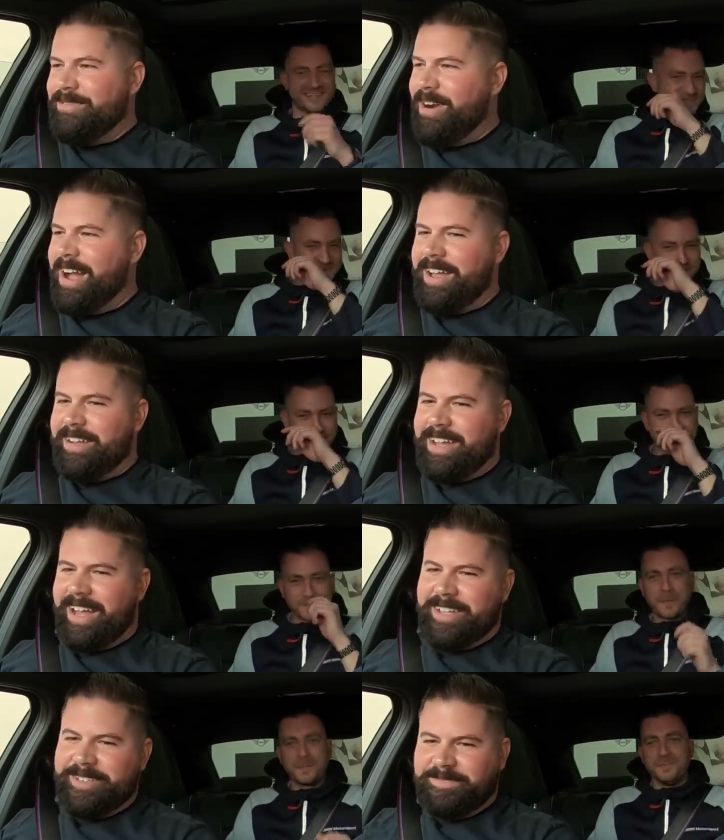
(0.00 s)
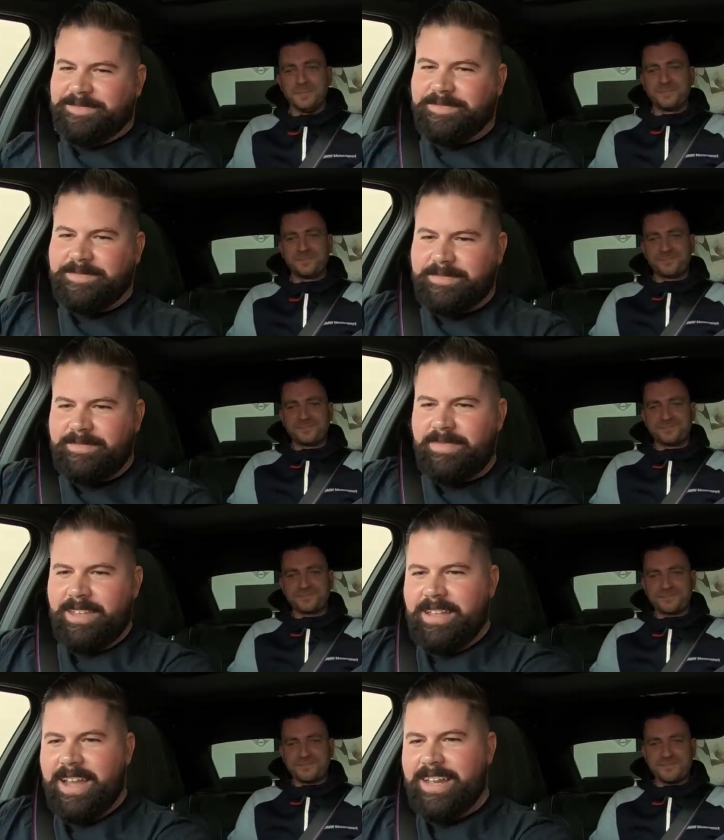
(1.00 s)
Speaker 1: right, okay. Yeah, let's get some.
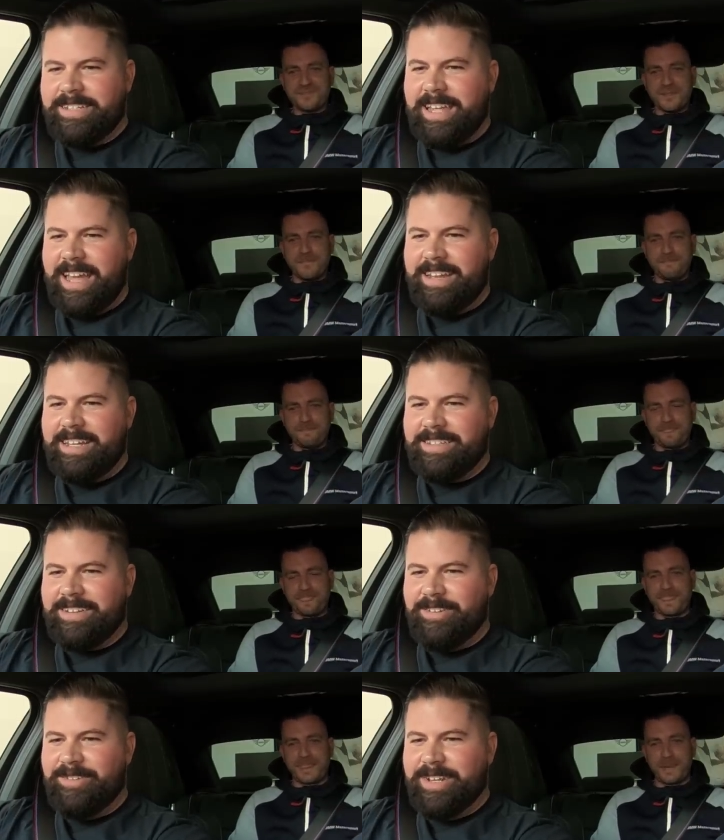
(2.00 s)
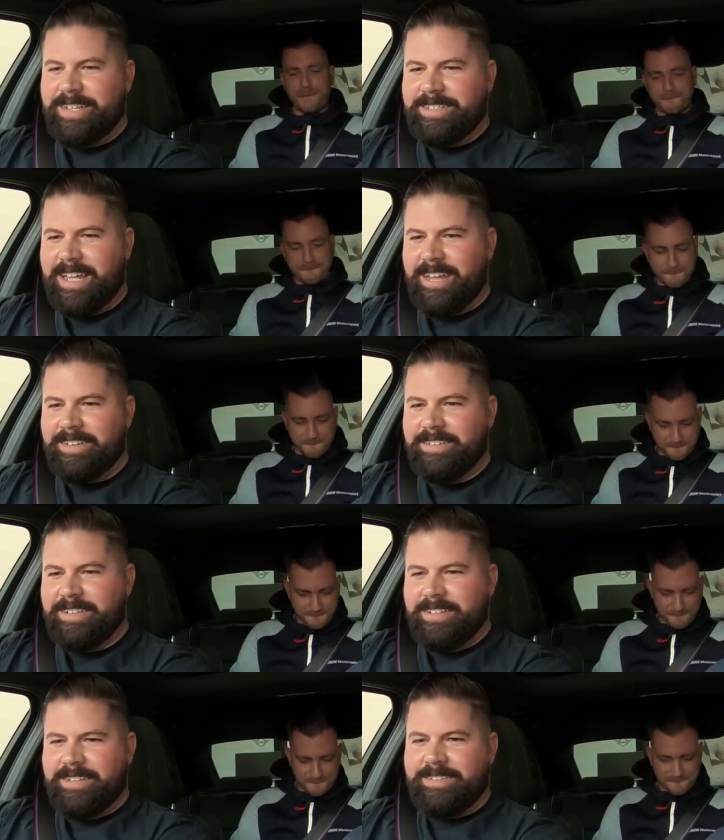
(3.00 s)
Let's yeah, get let's some get let's get all here. this down. Yeah.